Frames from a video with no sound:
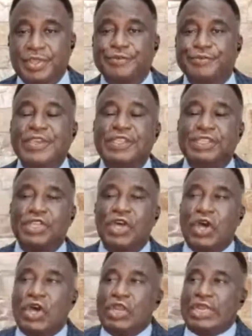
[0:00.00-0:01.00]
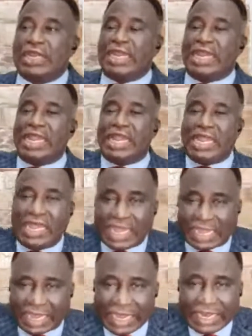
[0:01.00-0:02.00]
Vision
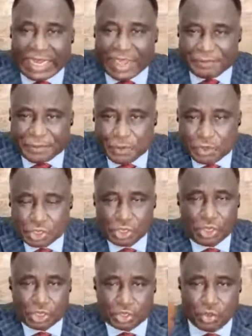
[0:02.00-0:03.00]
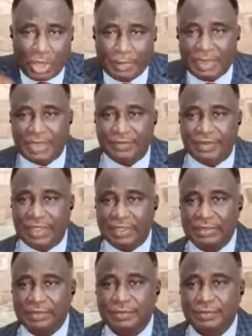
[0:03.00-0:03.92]
leak the future to a believer.